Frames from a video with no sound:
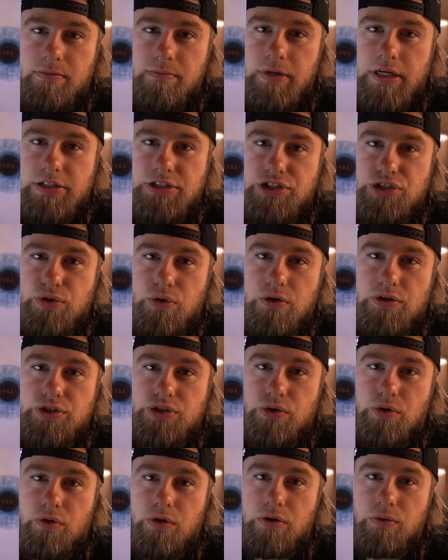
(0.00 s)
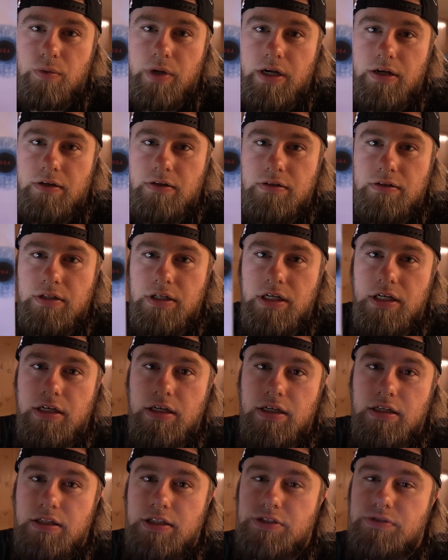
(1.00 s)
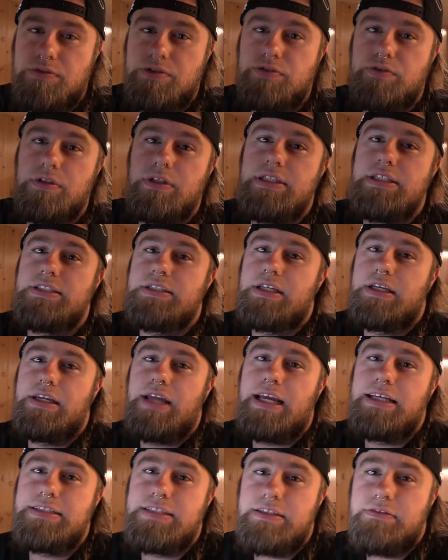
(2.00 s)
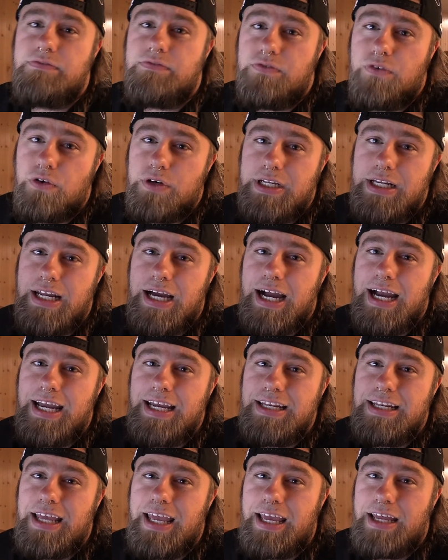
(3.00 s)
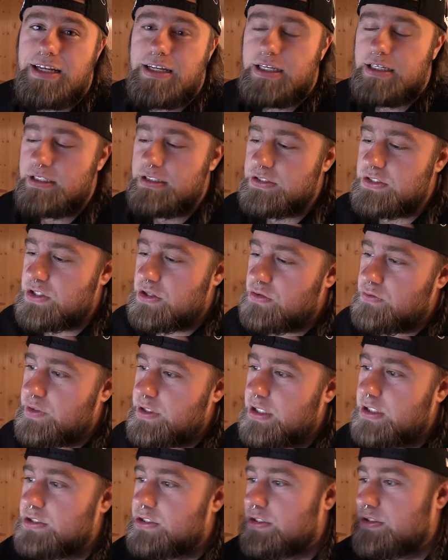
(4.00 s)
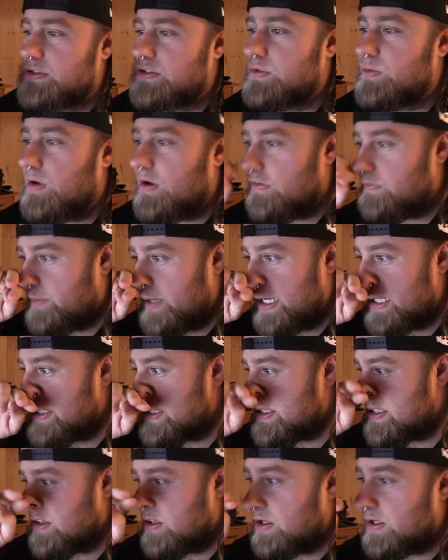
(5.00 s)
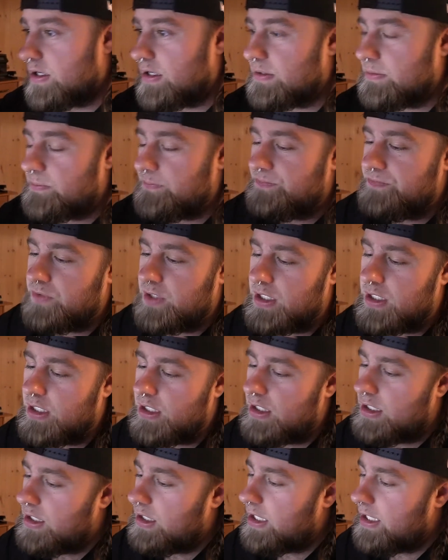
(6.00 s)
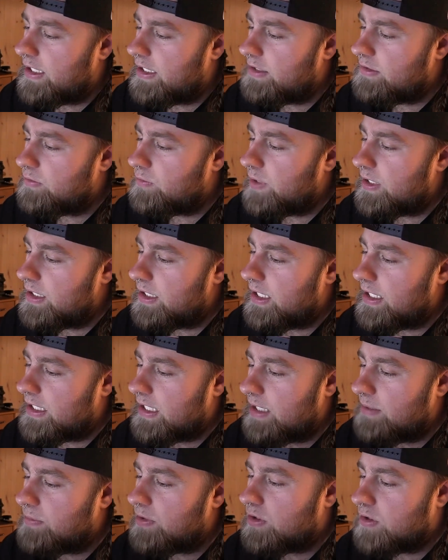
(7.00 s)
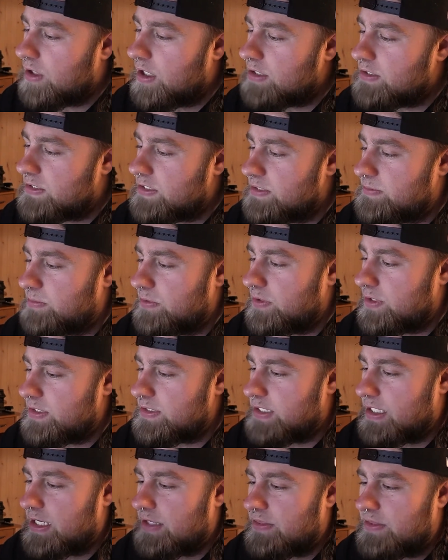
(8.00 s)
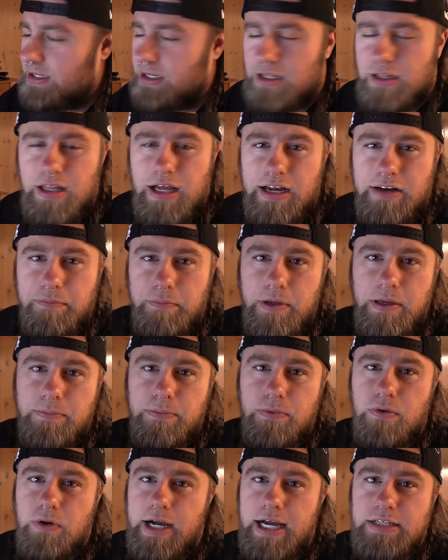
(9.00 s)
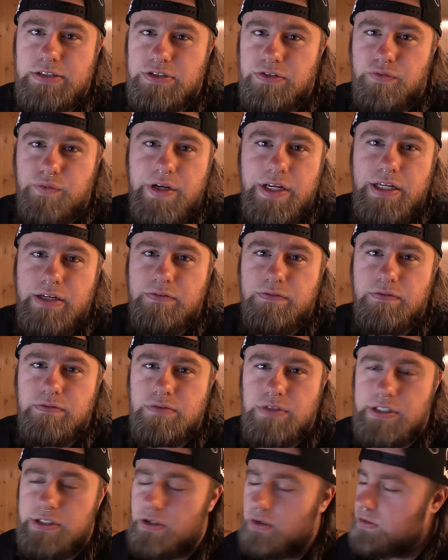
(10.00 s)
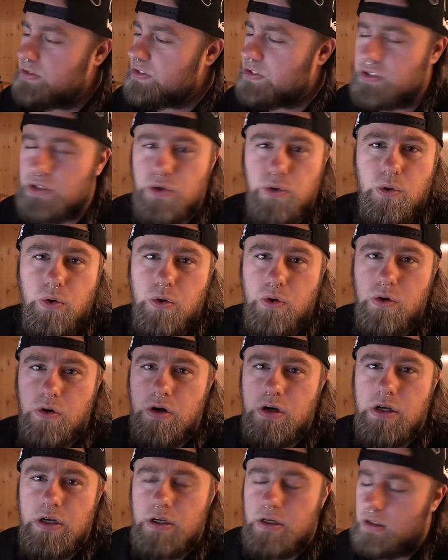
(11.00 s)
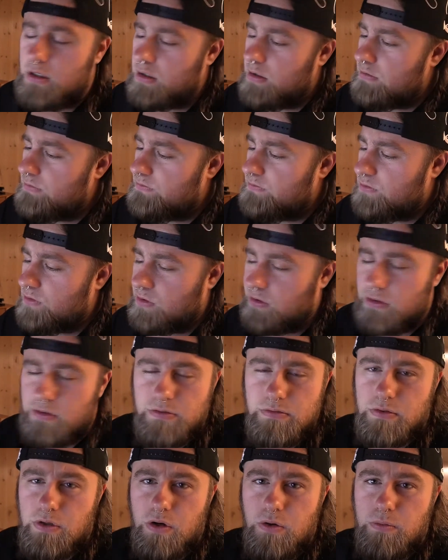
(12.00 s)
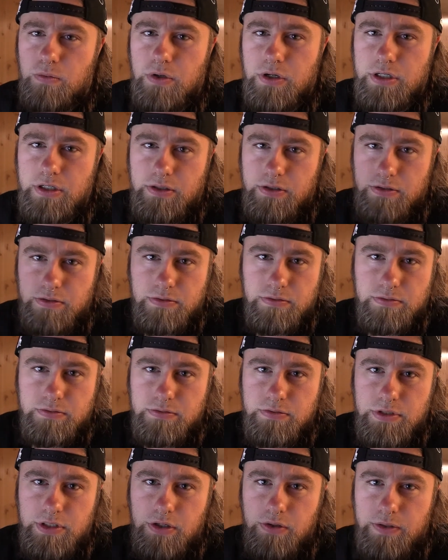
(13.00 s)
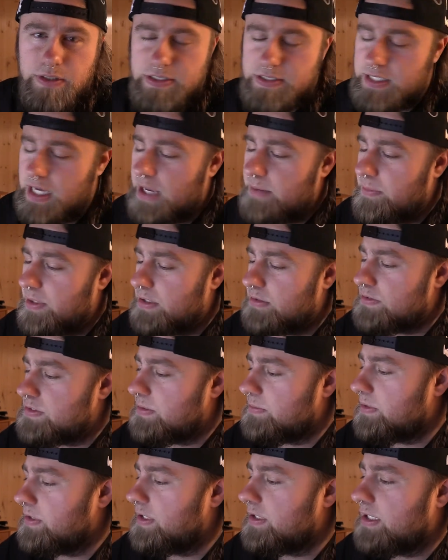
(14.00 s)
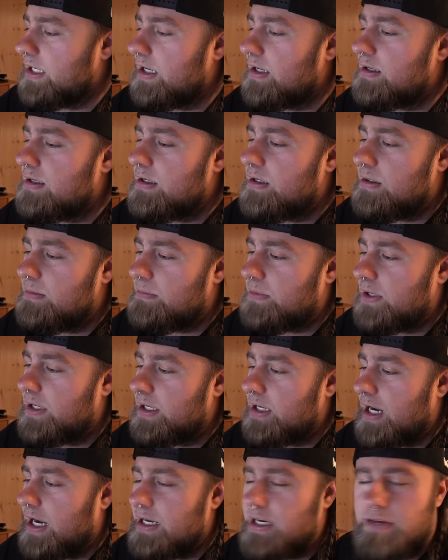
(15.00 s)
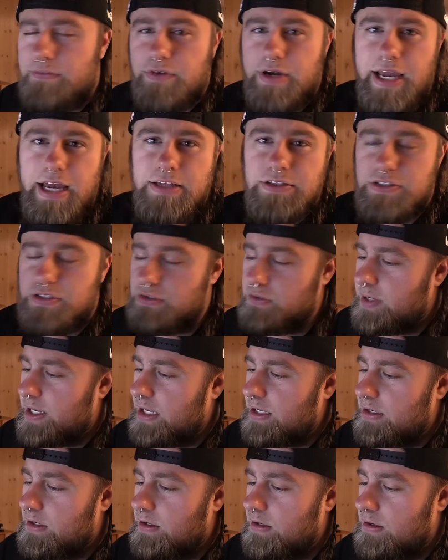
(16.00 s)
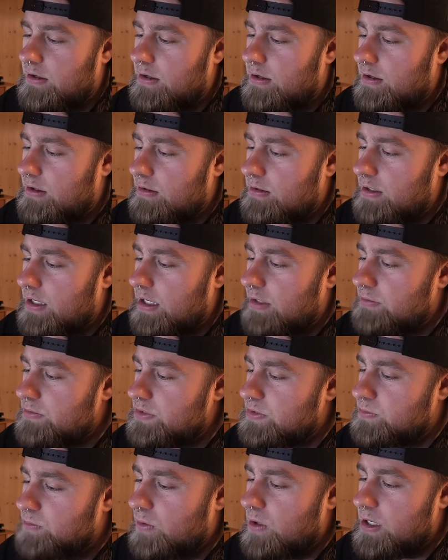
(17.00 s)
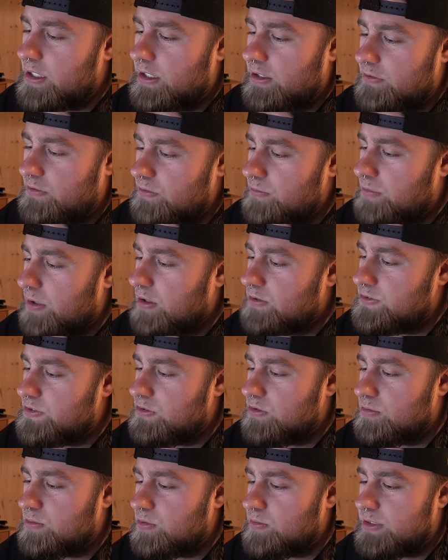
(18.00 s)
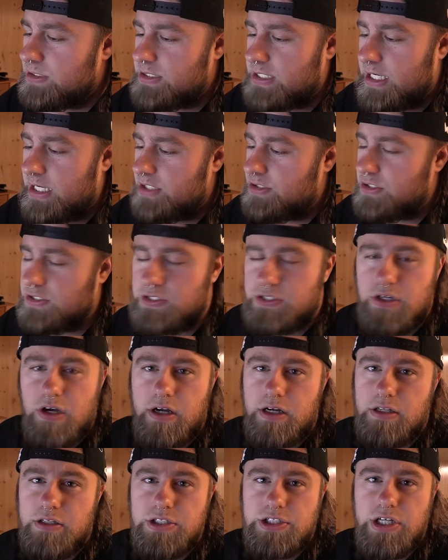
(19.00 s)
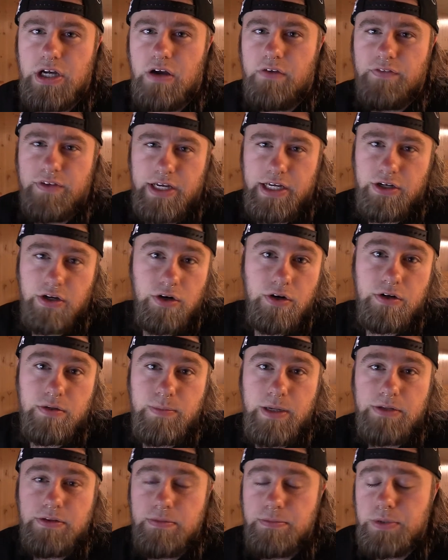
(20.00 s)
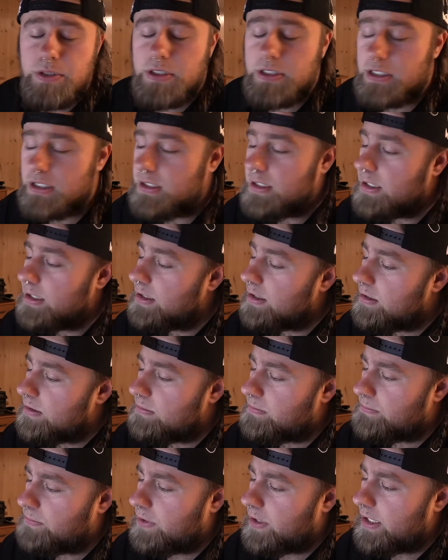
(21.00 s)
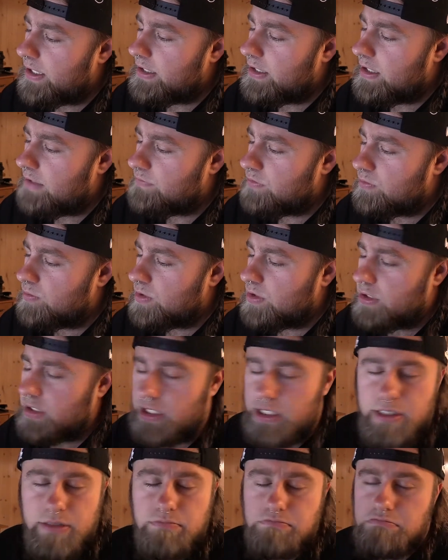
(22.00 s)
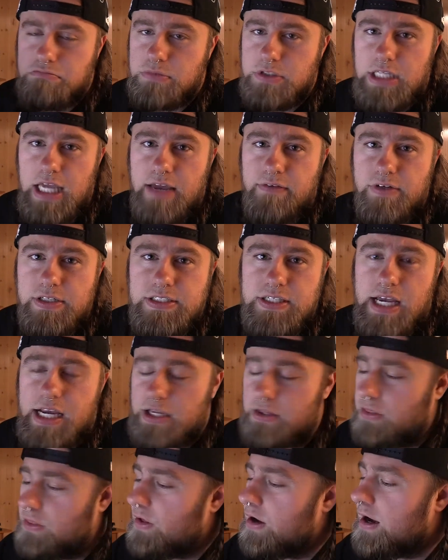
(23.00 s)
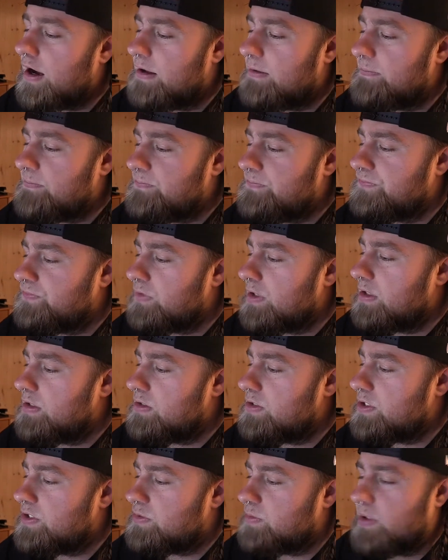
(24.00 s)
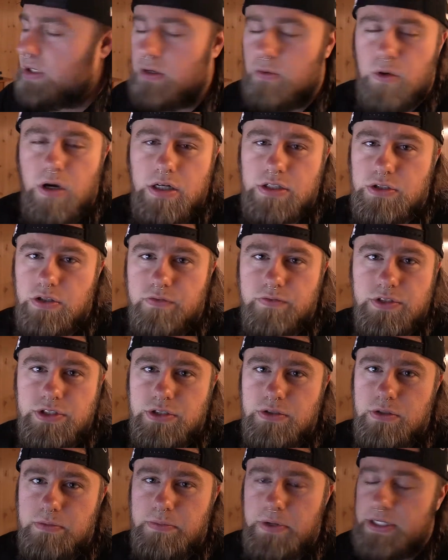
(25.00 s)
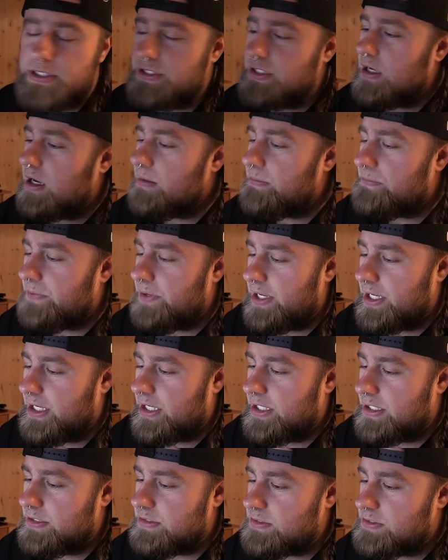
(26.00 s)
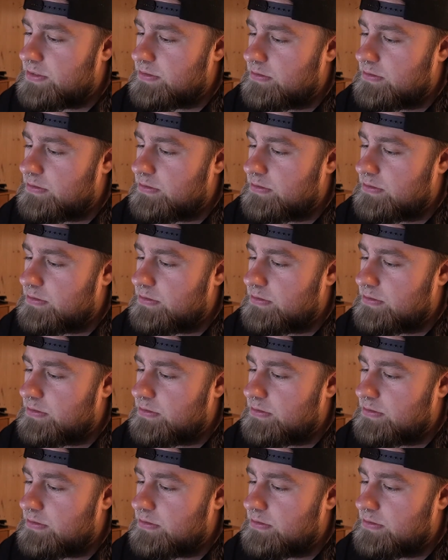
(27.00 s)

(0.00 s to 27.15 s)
by George Orwell. This was released in 1949 and it is 312 pages long. And the way that I came across this book is I think a lot of people had to read it, in school for homework or, an assignment or something like that. But I never had to. And I was walking through Barnes & Noble one day, just saw it on the shelf, and I had heard about the book, but never really gave it a second thought. Just walked over to it, picked it up, and